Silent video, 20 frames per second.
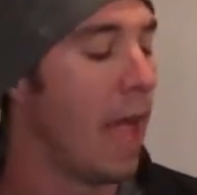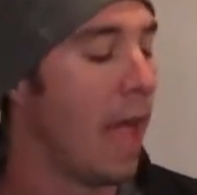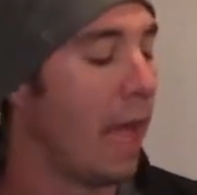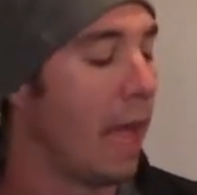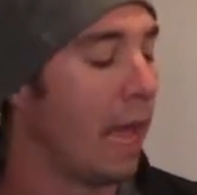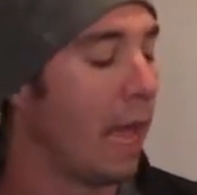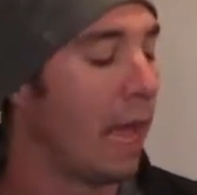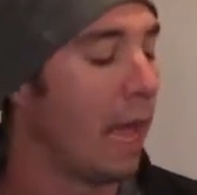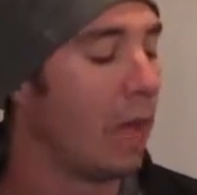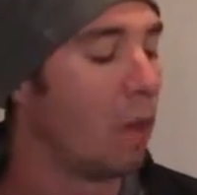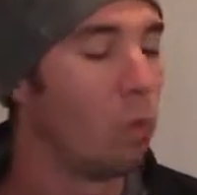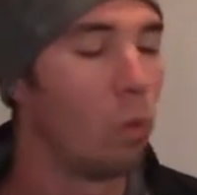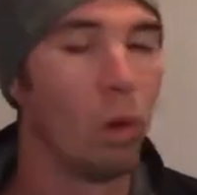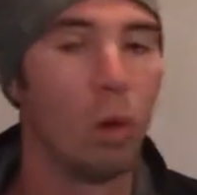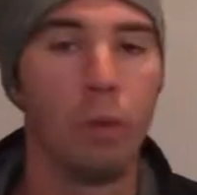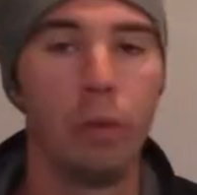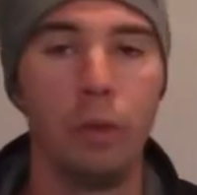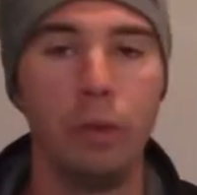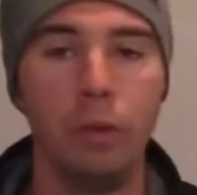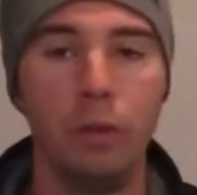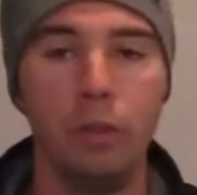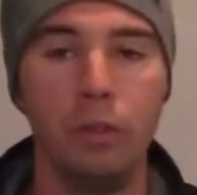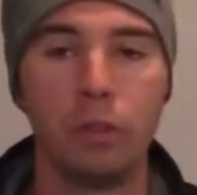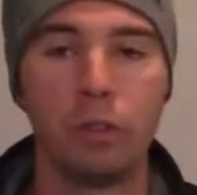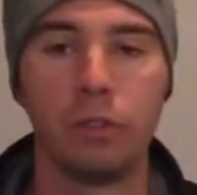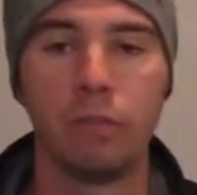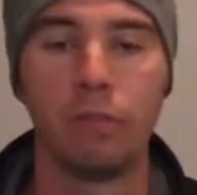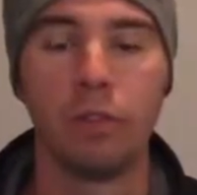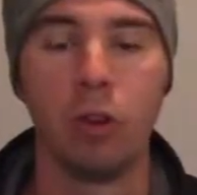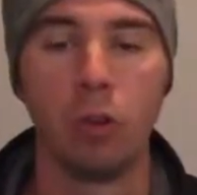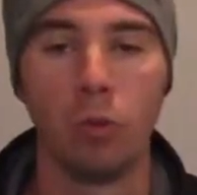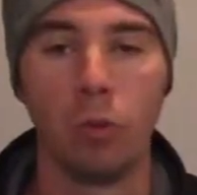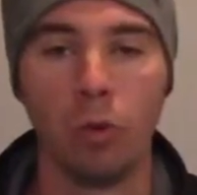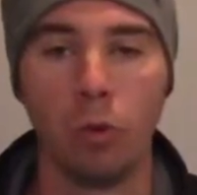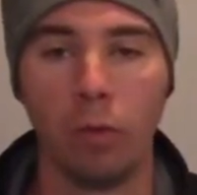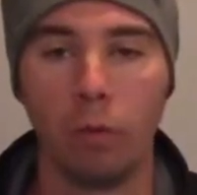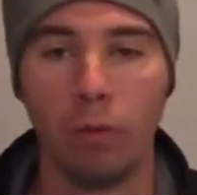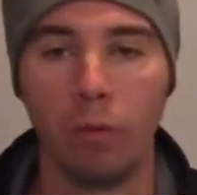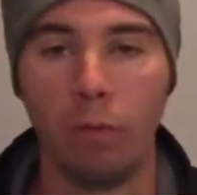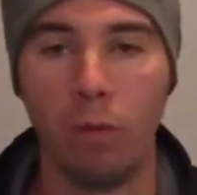and what we use the foam
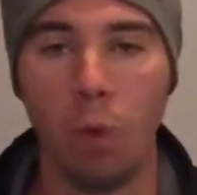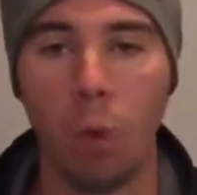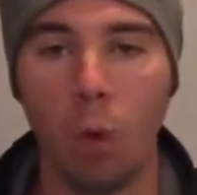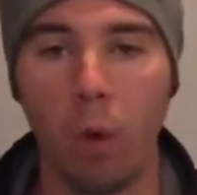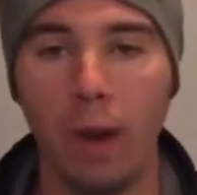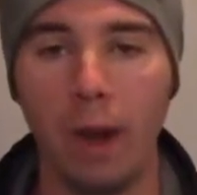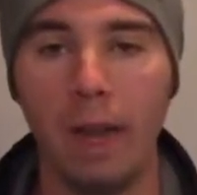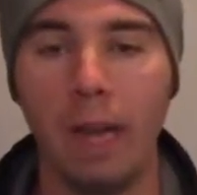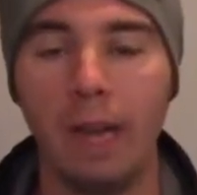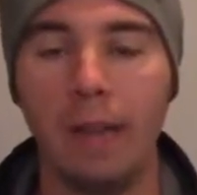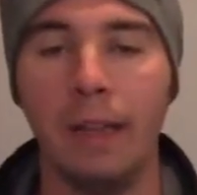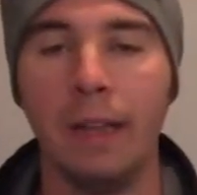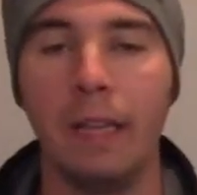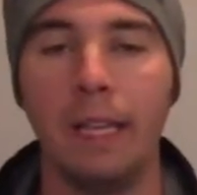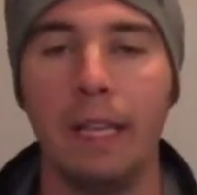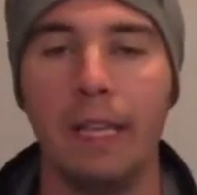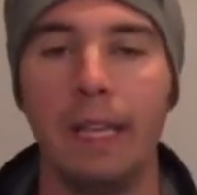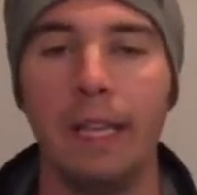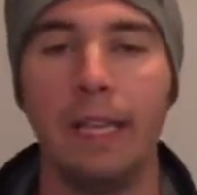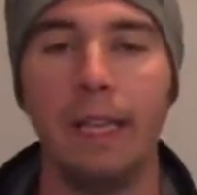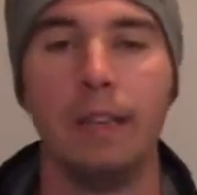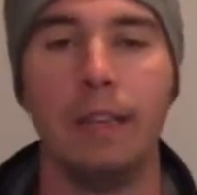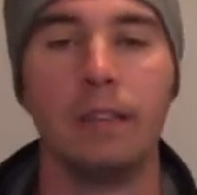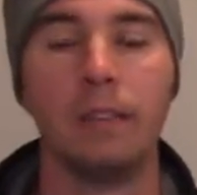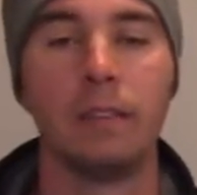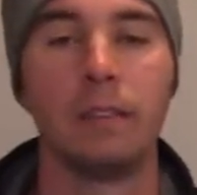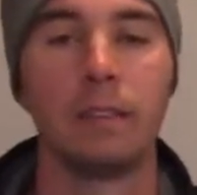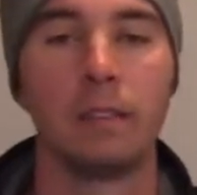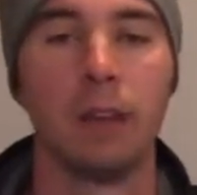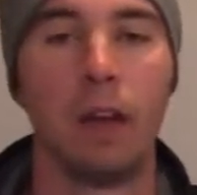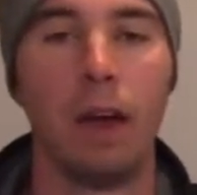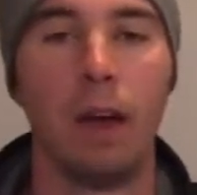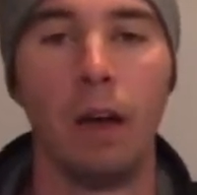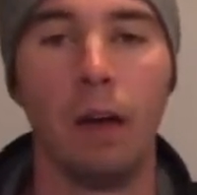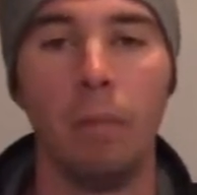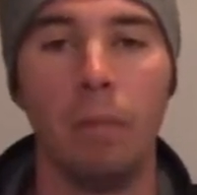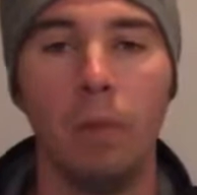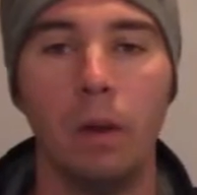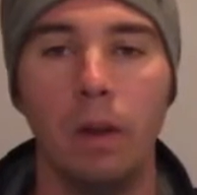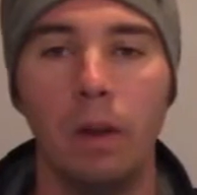roller for is
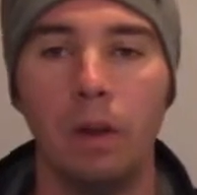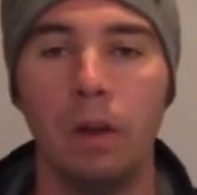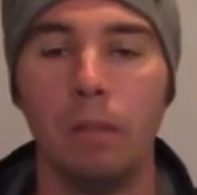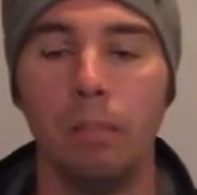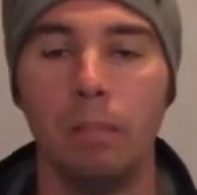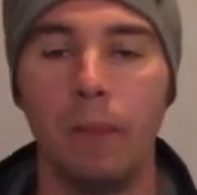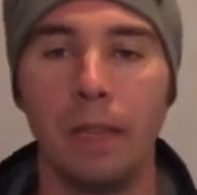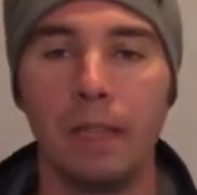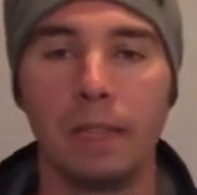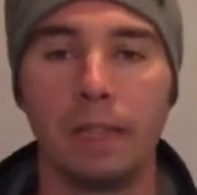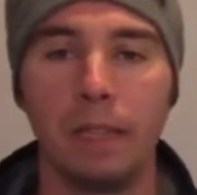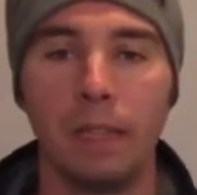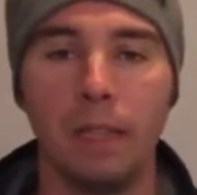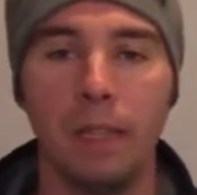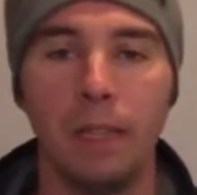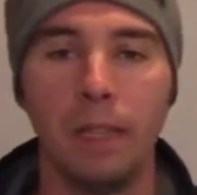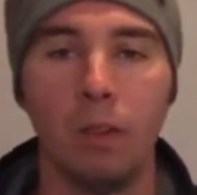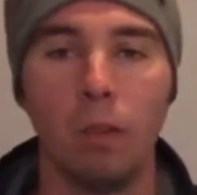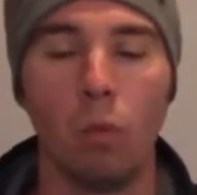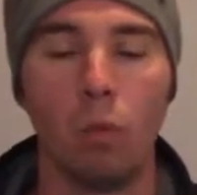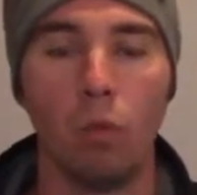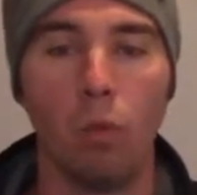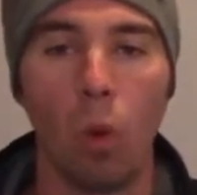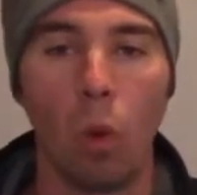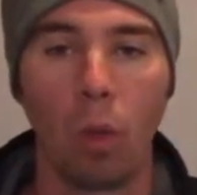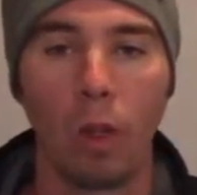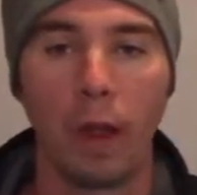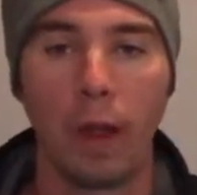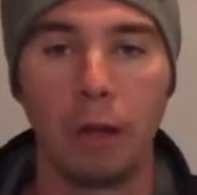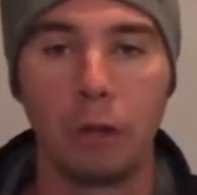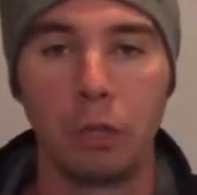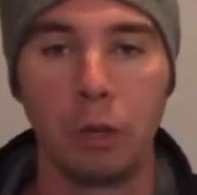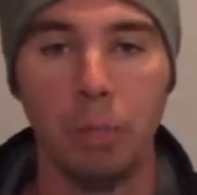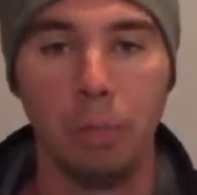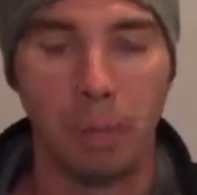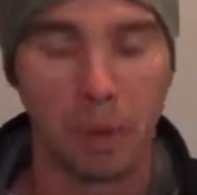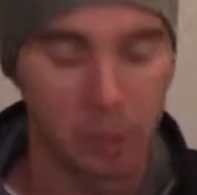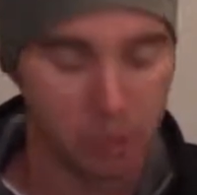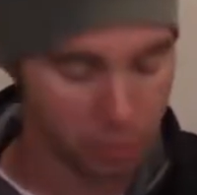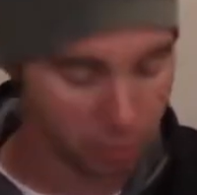basically rolling out your
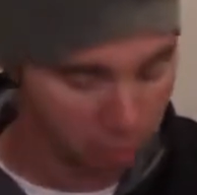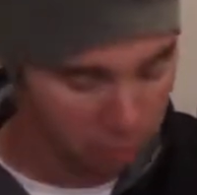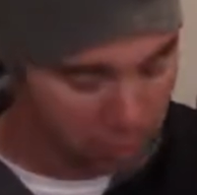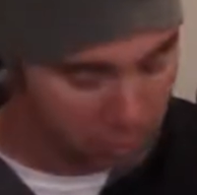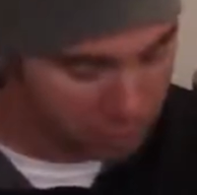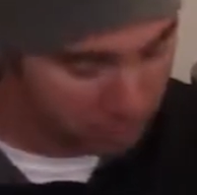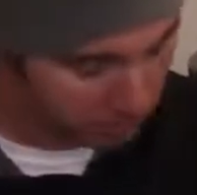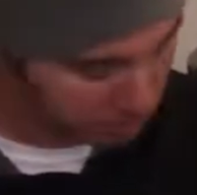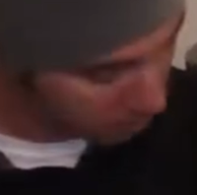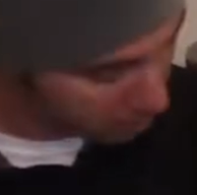muscles,